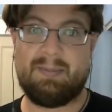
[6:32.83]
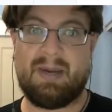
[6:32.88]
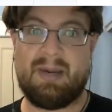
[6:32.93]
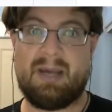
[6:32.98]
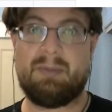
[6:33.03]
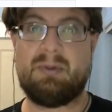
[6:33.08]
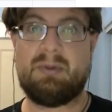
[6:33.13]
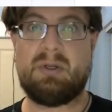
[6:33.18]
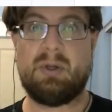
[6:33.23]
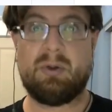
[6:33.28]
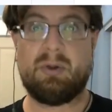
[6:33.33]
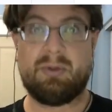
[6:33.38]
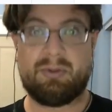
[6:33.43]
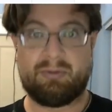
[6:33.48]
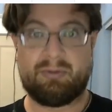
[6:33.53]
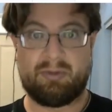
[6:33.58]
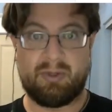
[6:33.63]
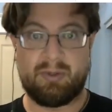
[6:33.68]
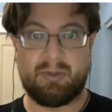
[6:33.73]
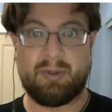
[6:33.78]
I would go
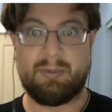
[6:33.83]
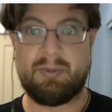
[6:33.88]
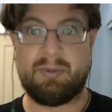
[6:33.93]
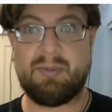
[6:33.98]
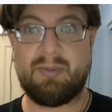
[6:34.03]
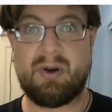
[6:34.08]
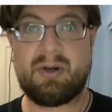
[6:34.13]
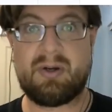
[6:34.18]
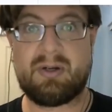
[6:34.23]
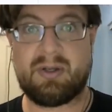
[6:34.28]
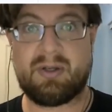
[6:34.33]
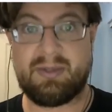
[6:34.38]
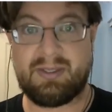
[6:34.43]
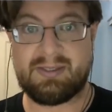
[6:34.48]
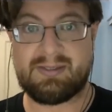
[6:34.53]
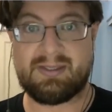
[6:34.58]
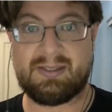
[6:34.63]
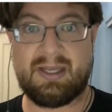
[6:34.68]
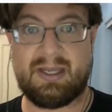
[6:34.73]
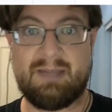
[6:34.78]
through, I would mark all the
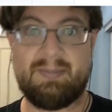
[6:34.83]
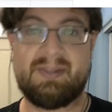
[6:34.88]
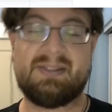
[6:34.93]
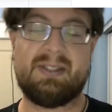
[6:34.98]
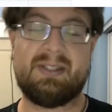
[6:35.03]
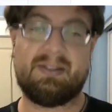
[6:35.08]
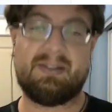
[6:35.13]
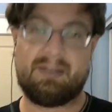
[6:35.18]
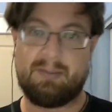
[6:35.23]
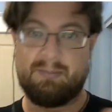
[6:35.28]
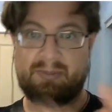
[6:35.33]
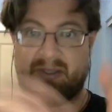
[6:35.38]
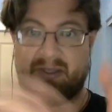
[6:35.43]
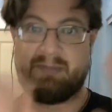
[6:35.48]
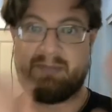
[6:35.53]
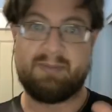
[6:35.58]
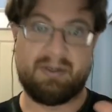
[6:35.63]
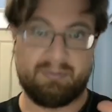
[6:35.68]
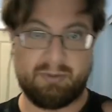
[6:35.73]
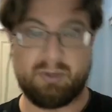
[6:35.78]
assignments, I'd
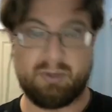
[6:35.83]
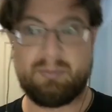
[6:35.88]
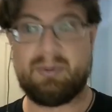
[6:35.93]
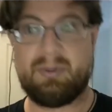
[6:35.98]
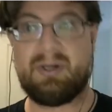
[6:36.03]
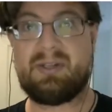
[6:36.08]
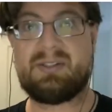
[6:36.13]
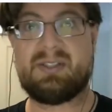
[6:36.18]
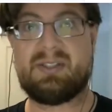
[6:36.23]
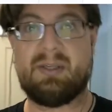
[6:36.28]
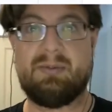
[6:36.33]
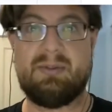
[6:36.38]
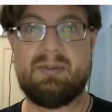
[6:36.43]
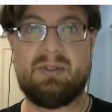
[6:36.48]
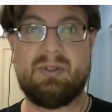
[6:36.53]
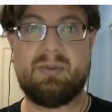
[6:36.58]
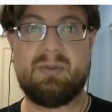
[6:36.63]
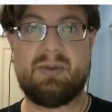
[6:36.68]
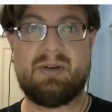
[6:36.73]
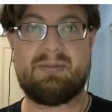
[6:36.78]
complete my rubrics, I would
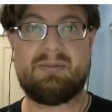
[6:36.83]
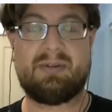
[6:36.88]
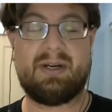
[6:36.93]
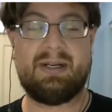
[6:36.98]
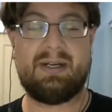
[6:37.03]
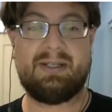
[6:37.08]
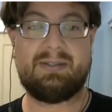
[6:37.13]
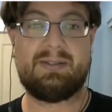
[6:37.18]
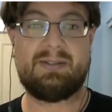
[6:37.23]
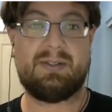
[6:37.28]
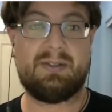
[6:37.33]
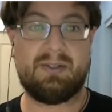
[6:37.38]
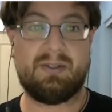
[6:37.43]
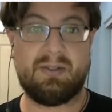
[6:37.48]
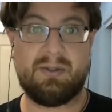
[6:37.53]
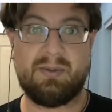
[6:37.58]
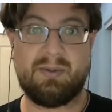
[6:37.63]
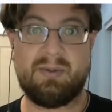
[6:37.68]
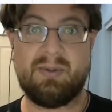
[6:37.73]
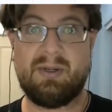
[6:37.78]
do whatever I need to
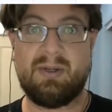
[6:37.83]
do.